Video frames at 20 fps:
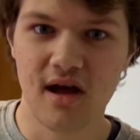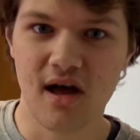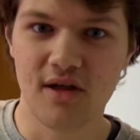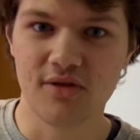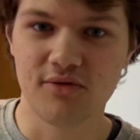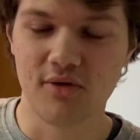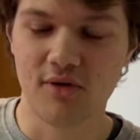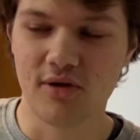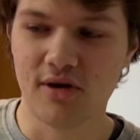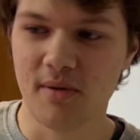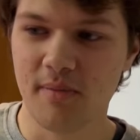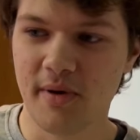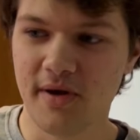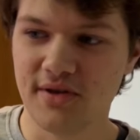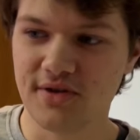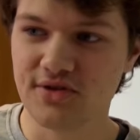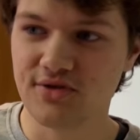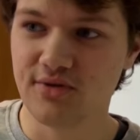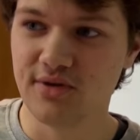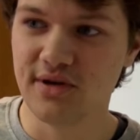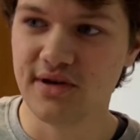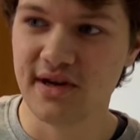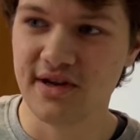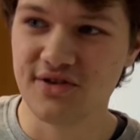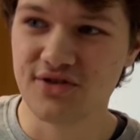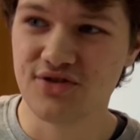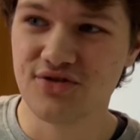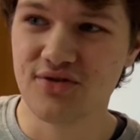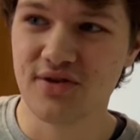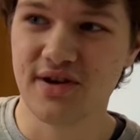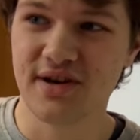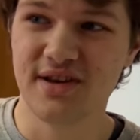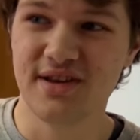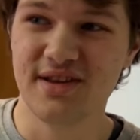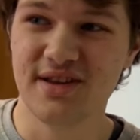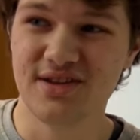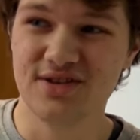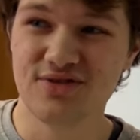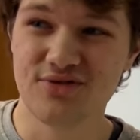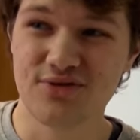I'll throw it up on the screen. I just traded
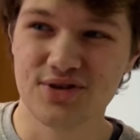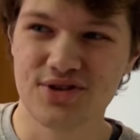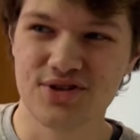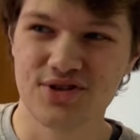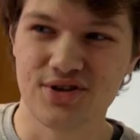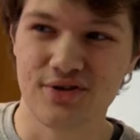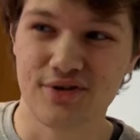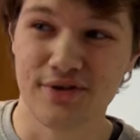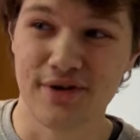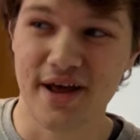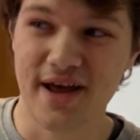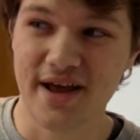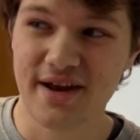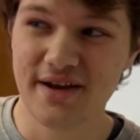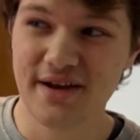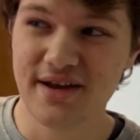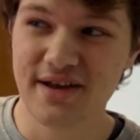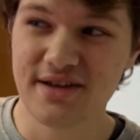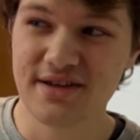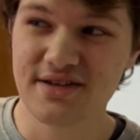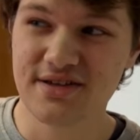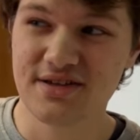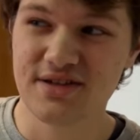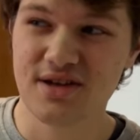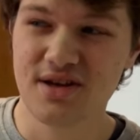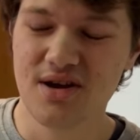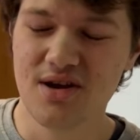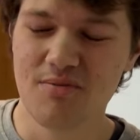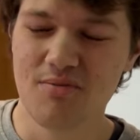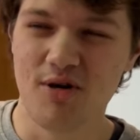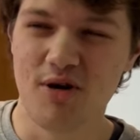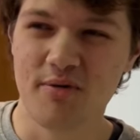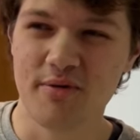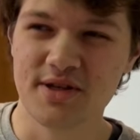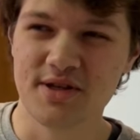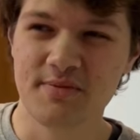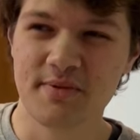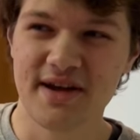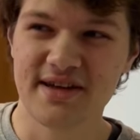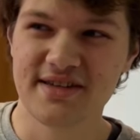this Christian Hernandez
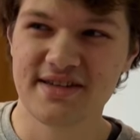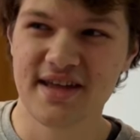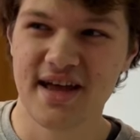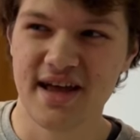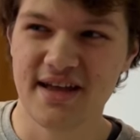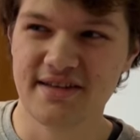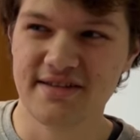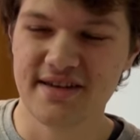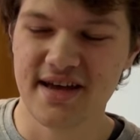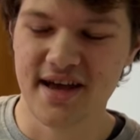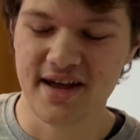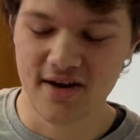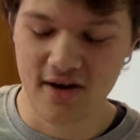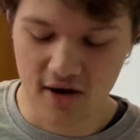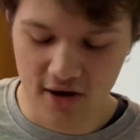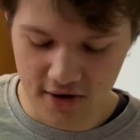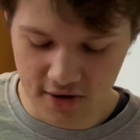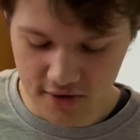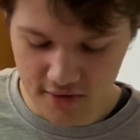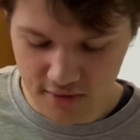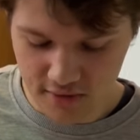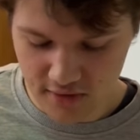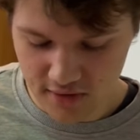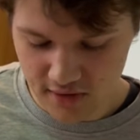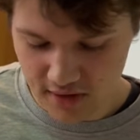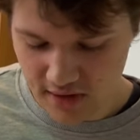Bowman's Best 10-10 auto,